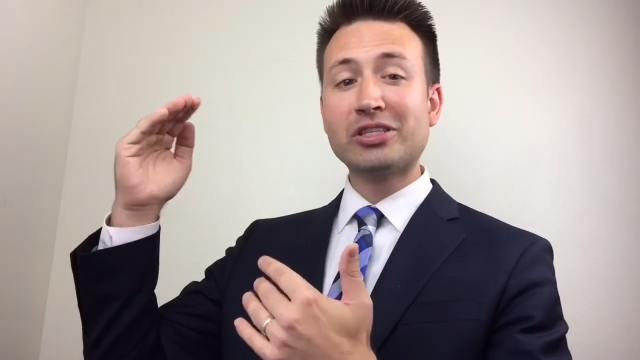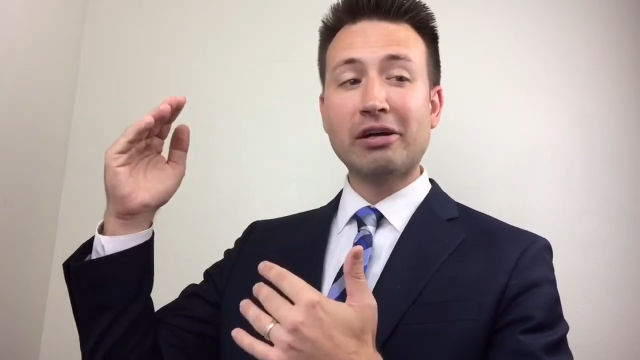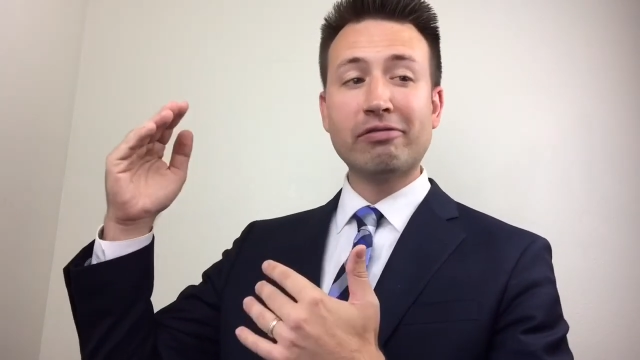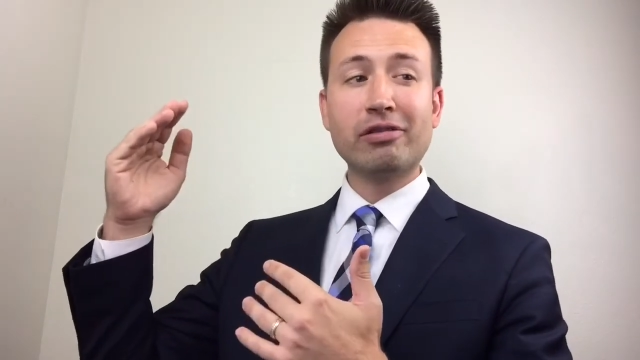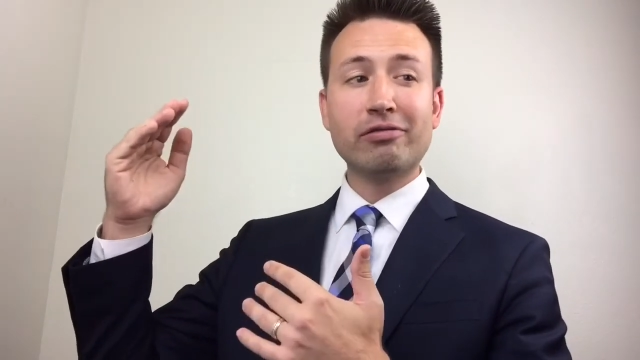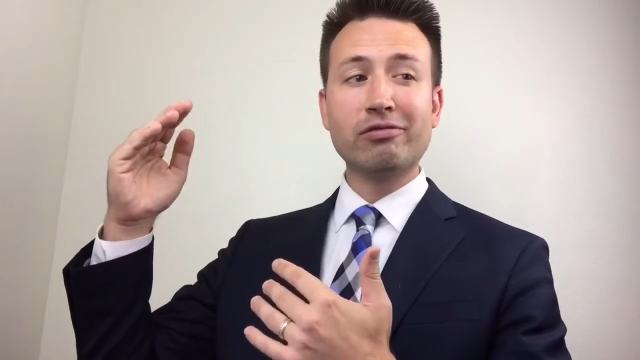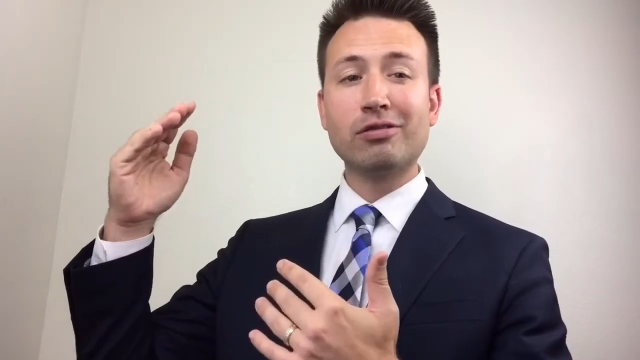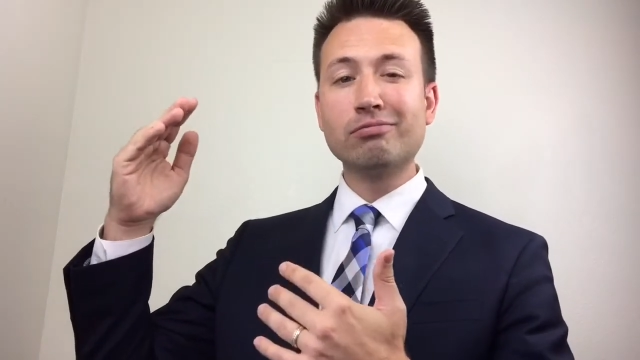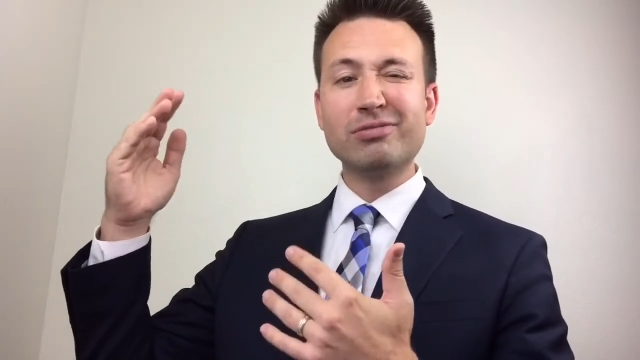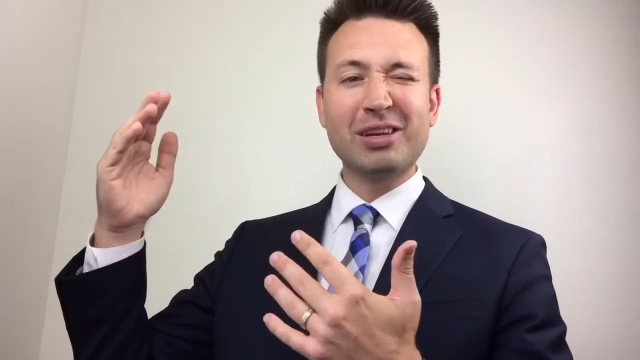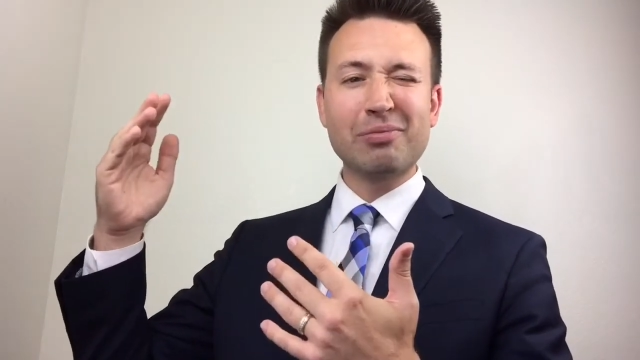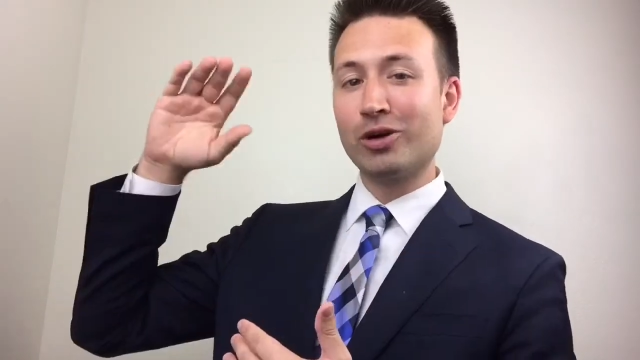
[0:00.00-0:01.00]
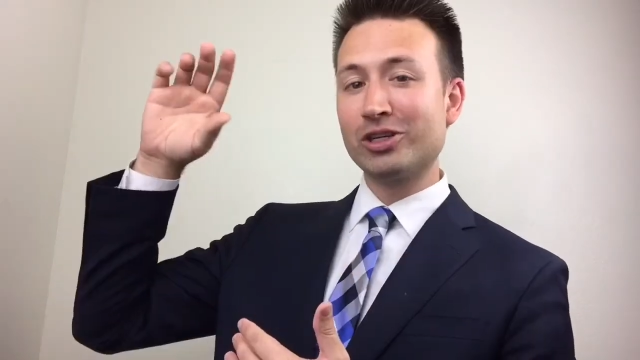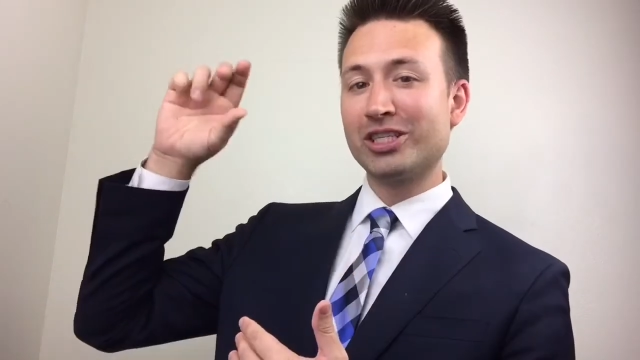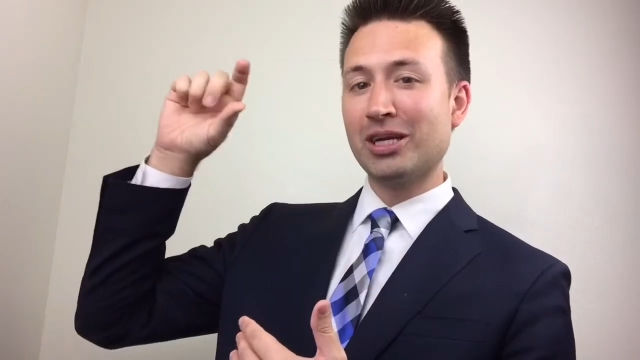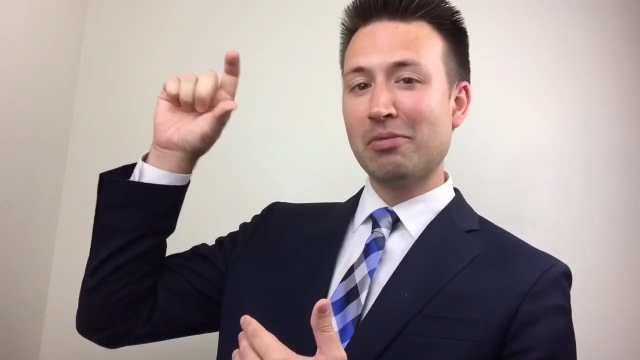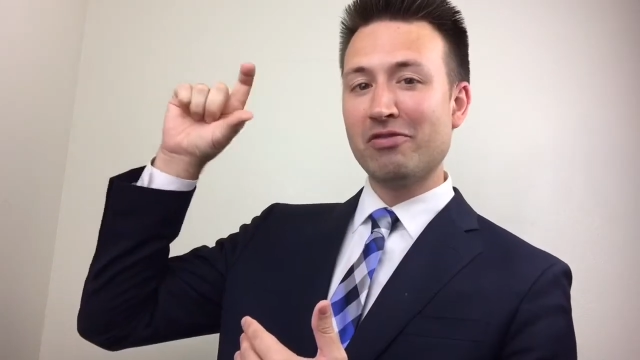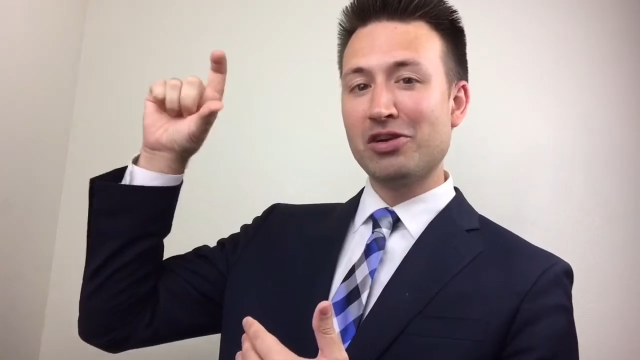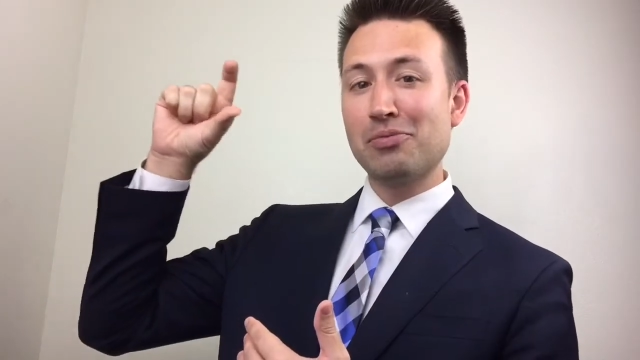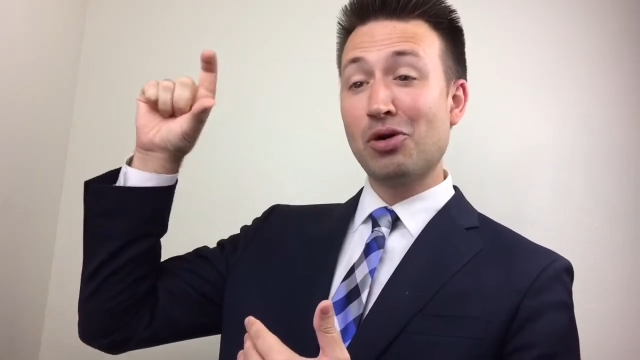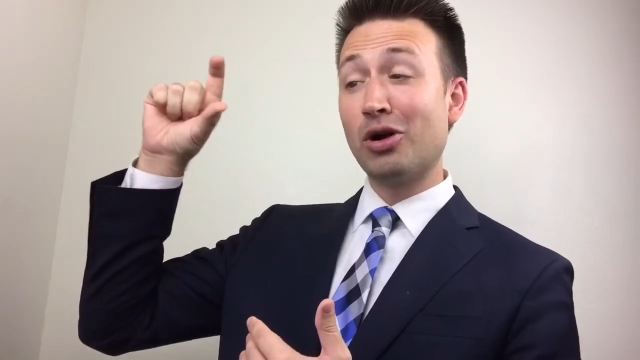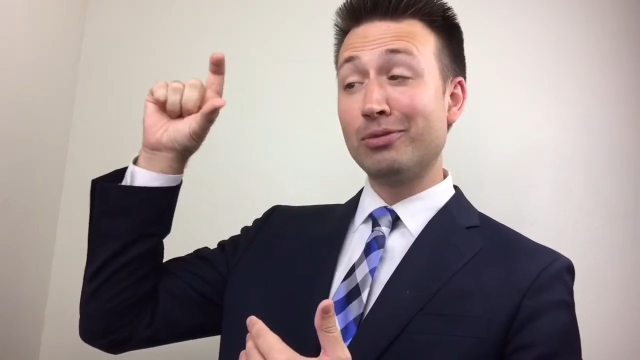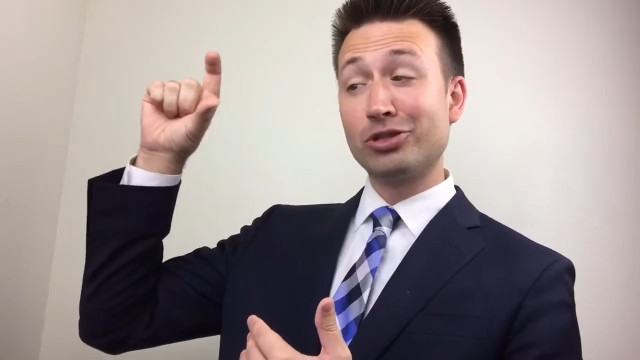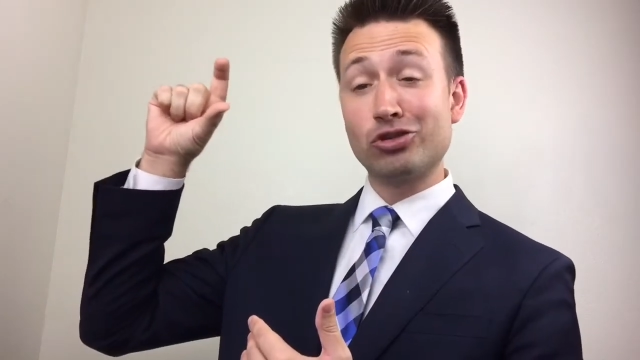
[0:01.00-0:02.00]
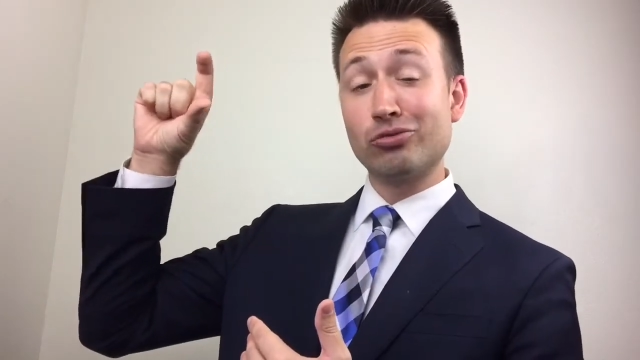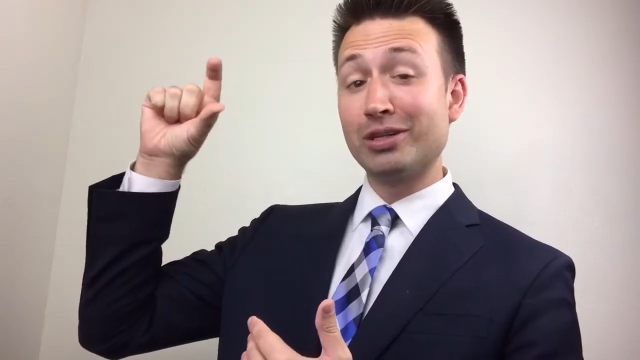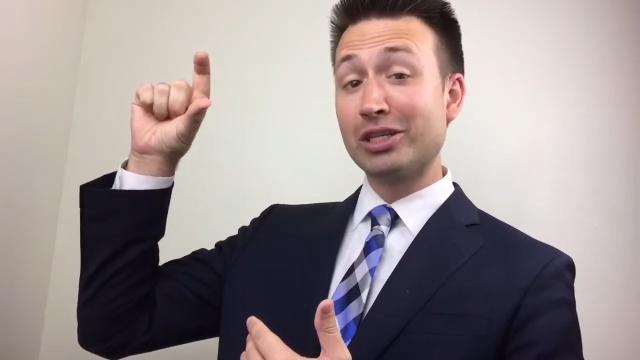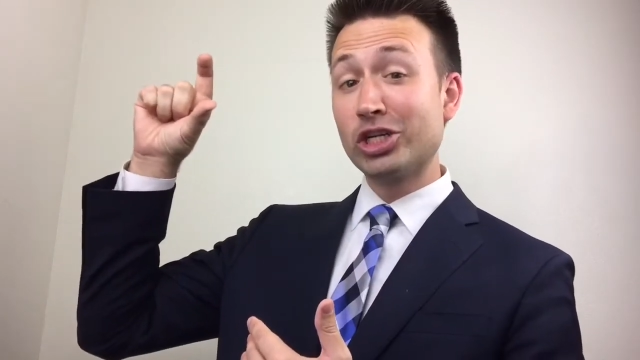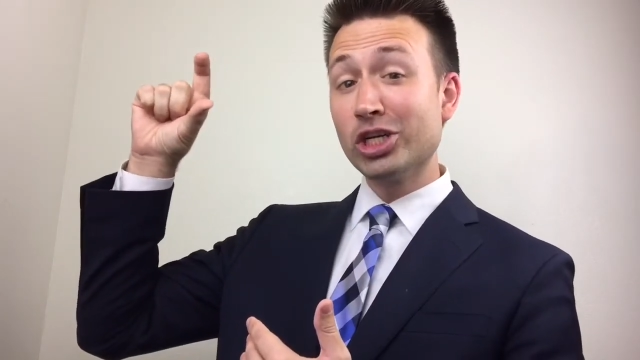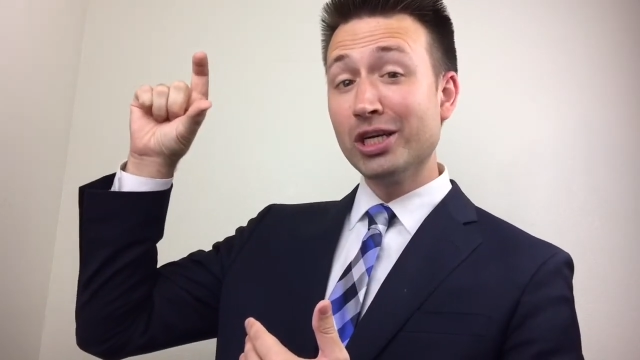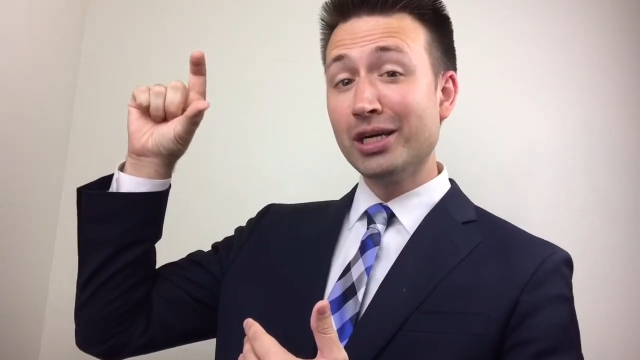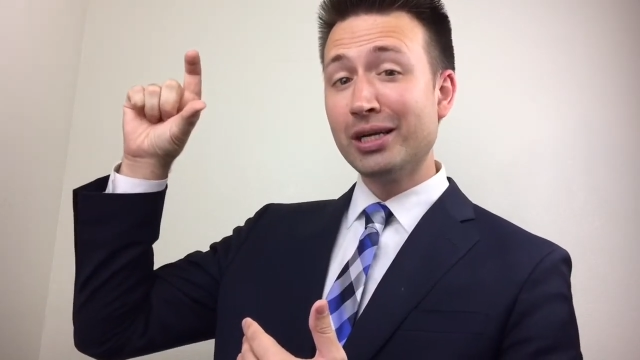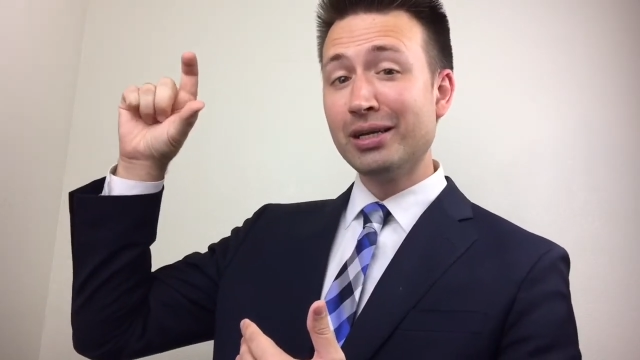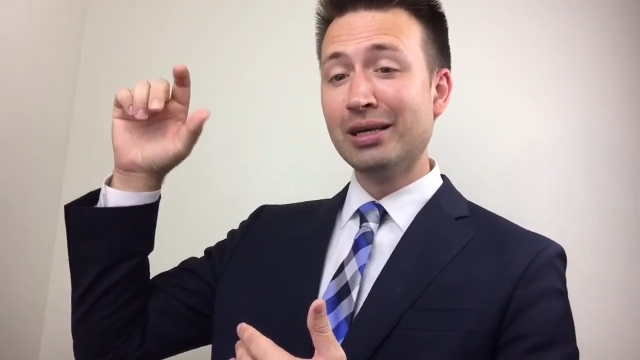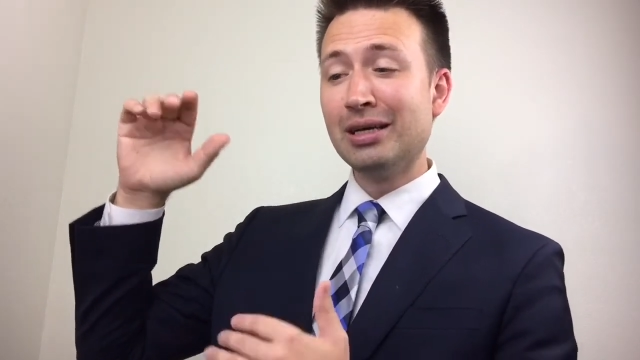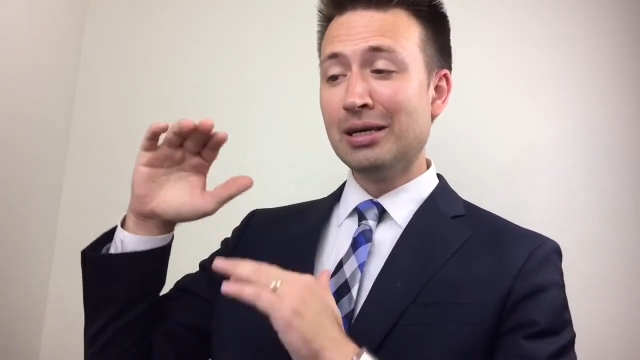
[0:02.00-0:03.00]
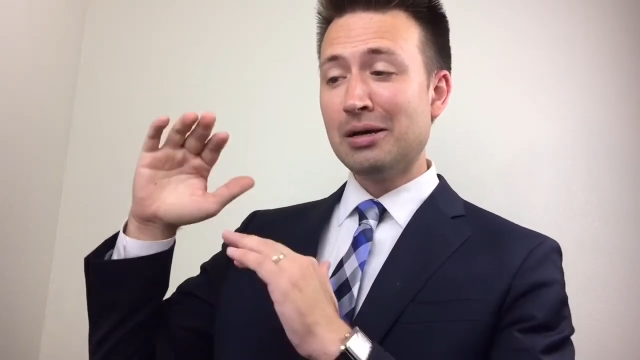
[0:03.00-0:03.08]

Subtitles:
suffer from some of the departments are really good,